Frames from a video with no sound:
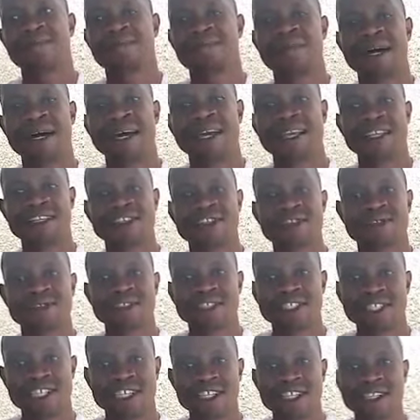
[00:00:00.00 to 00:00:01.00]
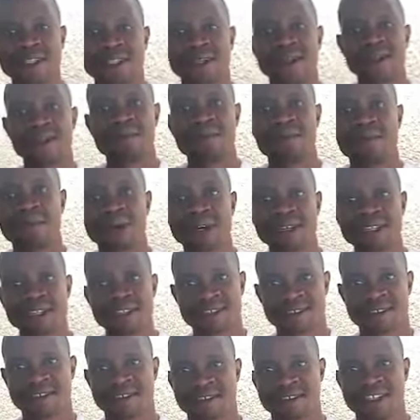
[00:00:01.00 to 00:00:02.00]
by using a
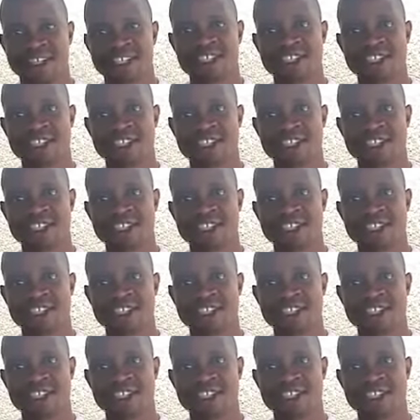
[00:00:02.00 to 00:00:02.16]
bottle,